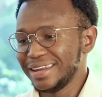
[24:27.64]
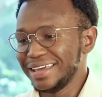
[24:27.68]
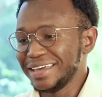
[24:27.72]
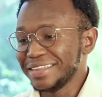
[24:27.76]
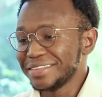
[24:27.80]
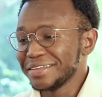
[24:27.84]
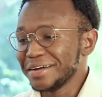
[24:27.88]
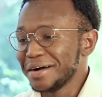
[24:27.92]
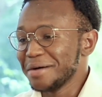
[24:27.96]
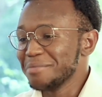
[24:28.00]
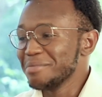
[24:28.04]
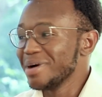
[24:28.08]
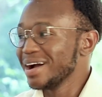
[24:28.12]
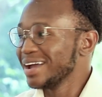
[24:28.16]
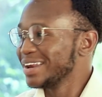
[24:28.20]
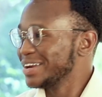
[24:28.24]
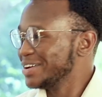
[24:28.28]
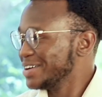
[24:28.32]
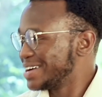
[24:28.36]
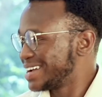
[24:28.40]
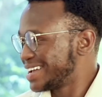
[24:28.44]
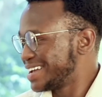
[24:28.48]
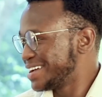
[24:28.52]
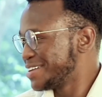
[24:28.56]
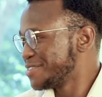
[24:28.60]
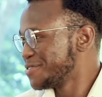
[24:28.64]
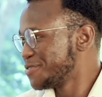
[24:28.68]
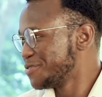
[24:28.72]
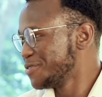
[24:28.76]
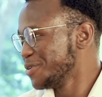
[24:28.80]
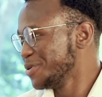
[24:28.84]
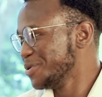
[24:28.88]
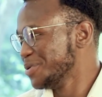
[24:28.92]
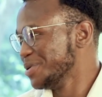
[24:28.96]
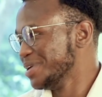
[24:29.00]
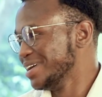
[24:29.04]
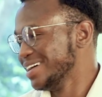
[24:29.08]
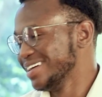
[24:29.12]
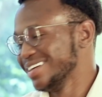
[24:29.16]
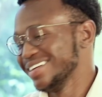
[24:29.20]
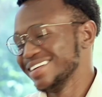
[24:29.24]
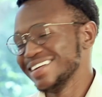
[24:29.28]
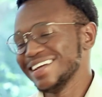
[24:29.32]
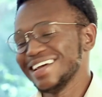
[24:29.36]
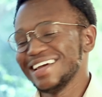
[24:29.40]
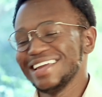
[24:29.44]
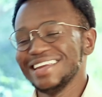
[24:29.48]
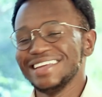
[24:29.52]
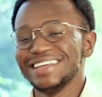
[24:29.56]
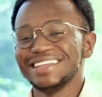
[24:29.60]
Neither am I looking for one
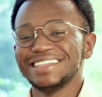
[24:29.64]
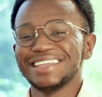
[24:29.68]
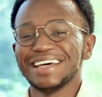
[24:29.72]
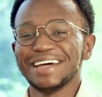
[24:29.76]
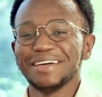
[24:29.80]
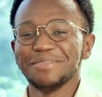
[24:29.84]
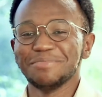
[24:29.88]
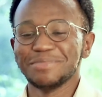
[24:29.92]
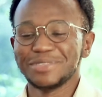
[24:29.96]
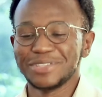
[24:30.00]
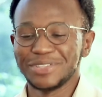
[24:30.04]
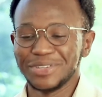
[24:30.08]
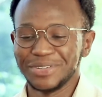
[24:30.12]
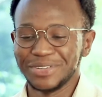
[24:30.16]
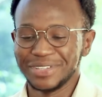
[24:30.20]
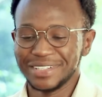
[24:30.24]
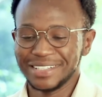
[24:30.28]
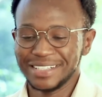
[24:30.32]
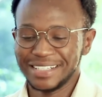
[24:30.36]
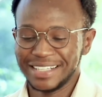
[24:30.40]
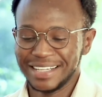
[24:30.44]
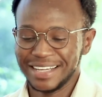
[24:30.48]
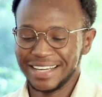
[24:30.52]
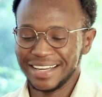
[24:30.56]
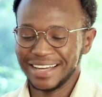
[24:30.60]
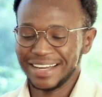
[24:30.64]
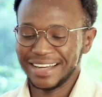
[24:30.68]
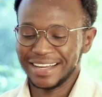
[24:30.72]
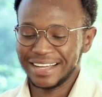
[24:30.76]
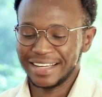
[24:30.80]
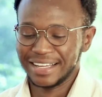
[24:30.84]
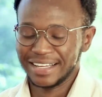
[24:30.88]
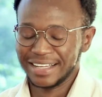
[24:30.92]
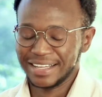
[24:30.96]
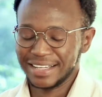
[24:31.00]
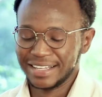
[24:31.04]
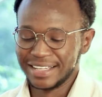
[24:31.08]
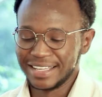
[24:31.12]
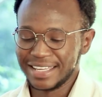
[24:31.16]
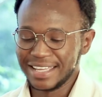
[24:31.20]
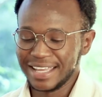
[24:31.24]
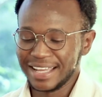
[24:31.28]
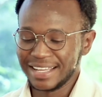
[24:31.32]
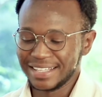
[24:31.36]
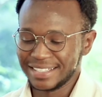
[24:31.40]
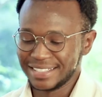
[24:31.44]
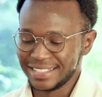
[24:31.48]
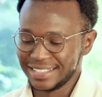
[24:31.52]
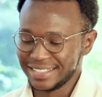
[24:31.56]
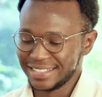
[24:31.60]
anytime soon.
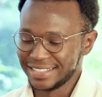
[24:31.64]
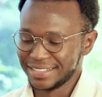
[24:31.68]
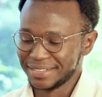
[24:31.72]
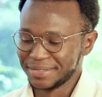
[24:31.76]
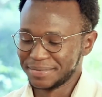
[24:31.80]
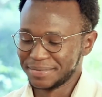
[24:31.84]
Yes.